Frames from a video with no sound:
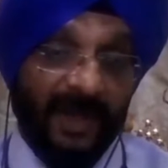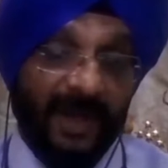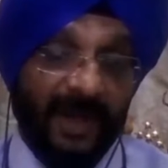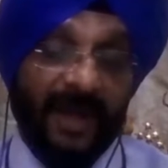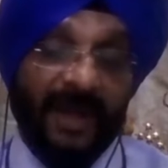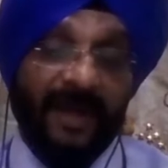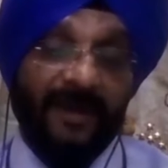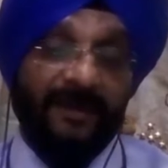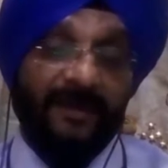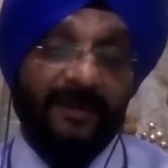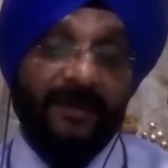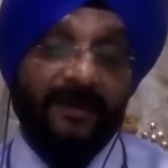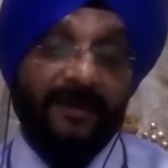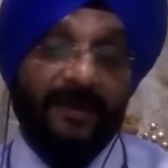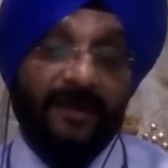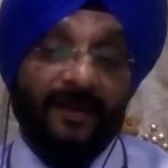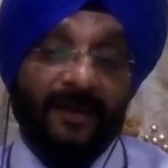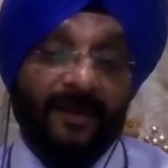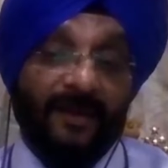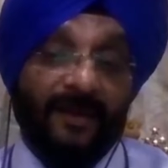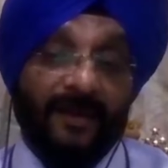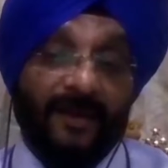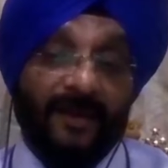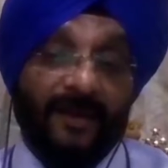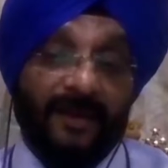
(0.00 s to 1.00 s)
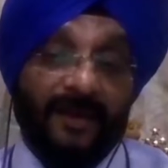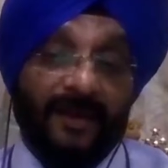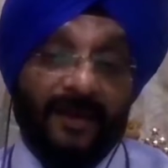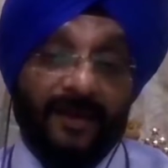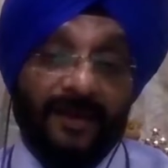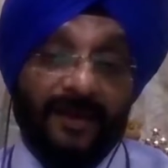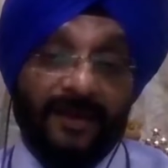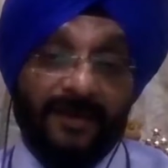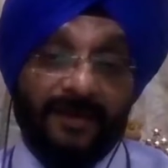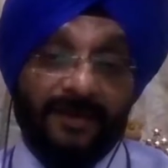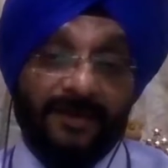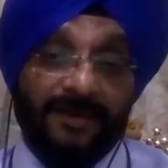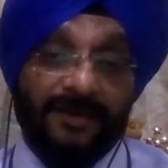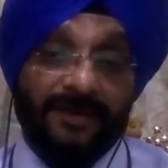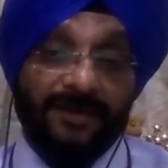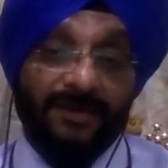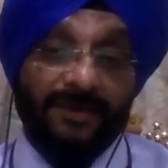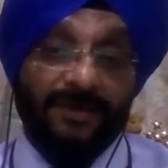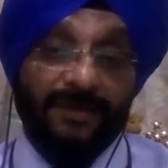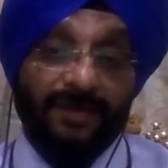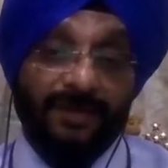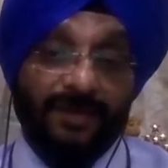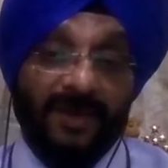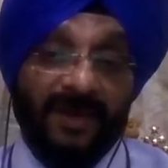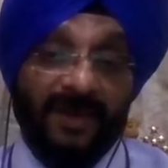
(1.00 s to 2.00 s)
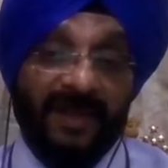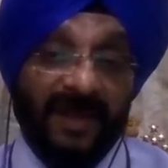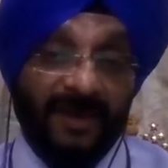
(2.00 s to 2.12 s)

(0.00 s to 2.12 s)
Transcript: And to